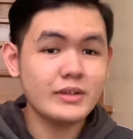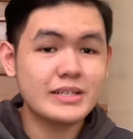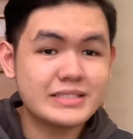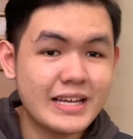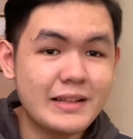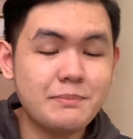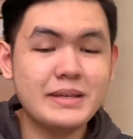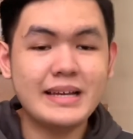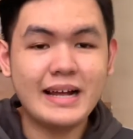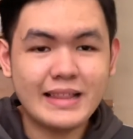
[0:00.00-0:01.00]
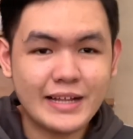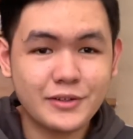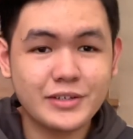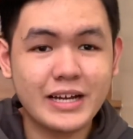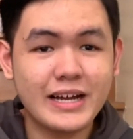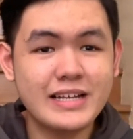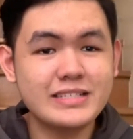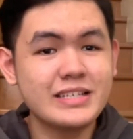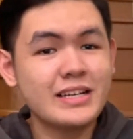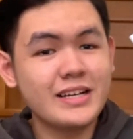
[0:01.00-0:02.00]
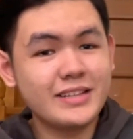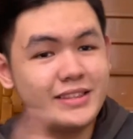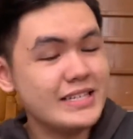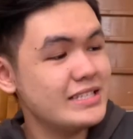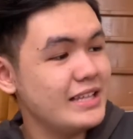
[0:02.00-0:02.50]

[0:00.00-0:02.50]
Send me a letter guys, this